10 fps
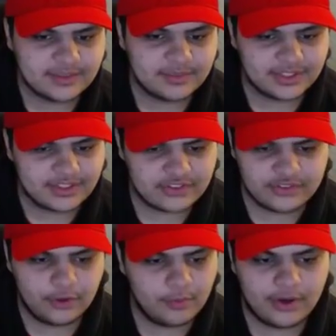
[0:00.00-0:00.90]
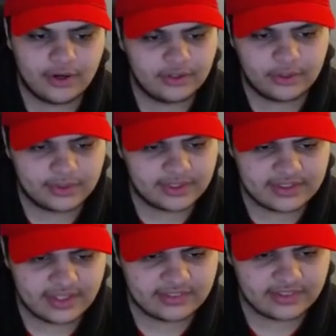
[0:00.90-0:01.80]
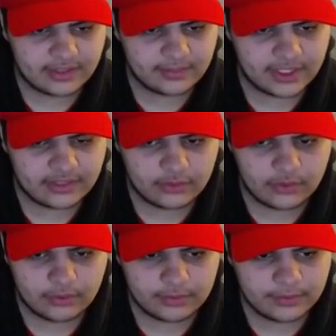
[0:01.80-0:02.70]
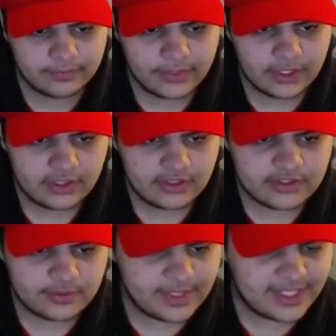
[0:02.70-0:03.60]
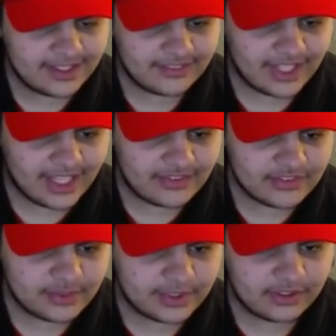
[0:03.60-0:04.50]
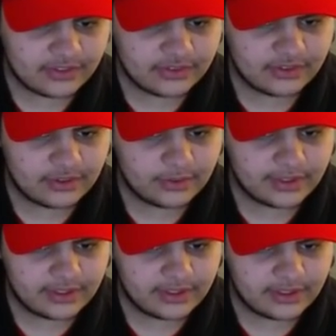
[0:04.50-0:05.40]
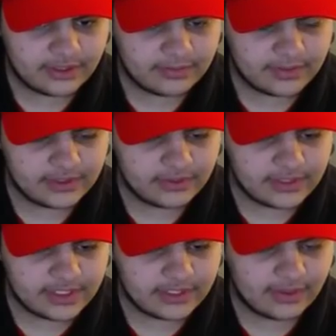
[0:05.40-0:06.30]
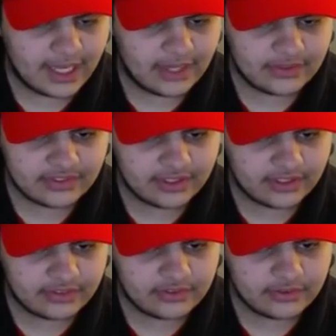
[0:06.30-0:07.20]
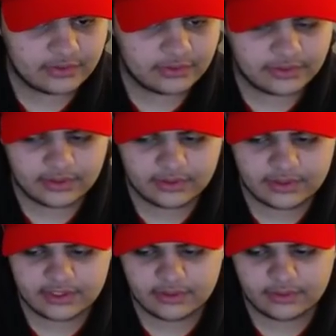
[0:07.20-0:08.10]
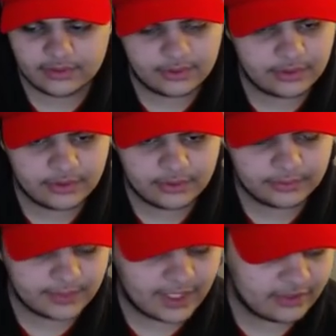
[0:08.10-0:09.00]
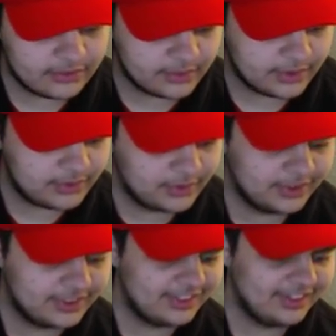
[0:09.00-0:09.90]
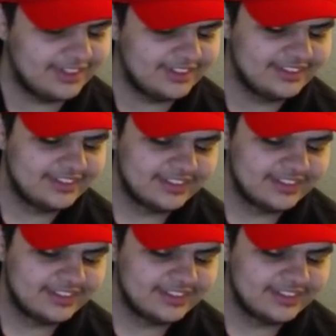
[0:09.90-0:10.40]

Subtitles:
But there's no bar lower than Destiny. I mean, that's horrible. Speaking of Fs, we can also throw in, you know, Nico House in there too. You know, Nico Loco House, whatever you want to call it.